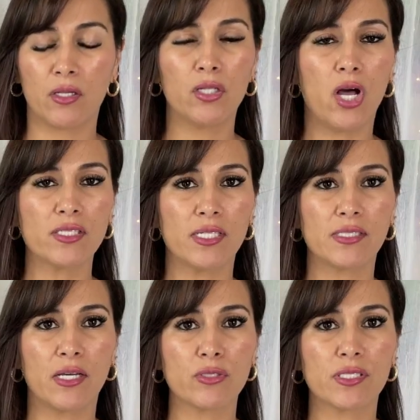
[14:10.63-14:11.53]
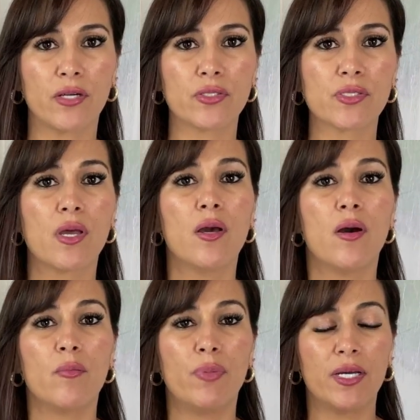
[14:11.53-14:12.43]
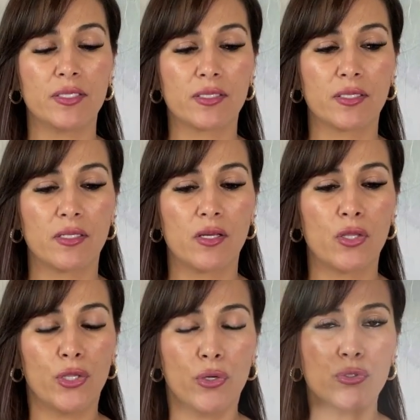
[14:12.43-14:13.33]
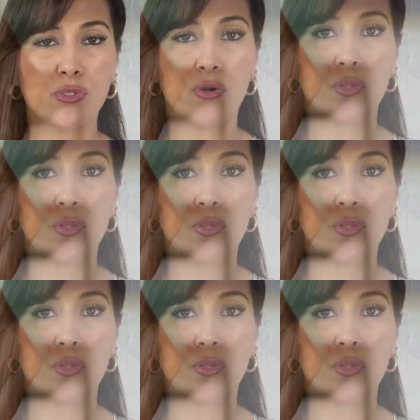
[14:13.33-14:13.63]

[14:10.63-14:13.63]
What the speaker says: closet downstairs. But those are